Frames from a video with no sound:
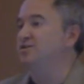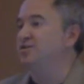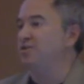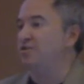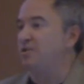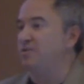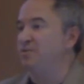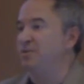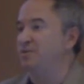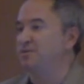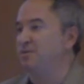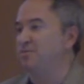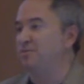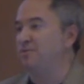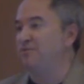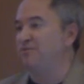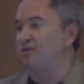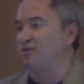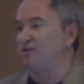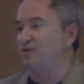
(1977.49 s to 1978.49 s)
so they picked up
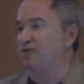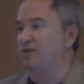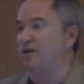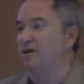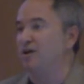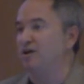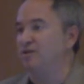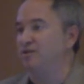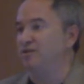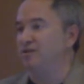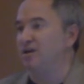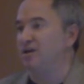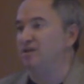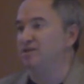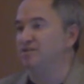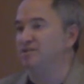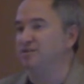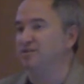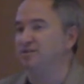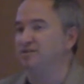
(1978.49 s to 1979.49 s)
the phone and called the
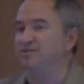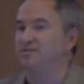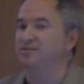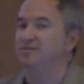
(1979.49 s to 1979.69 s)
call center.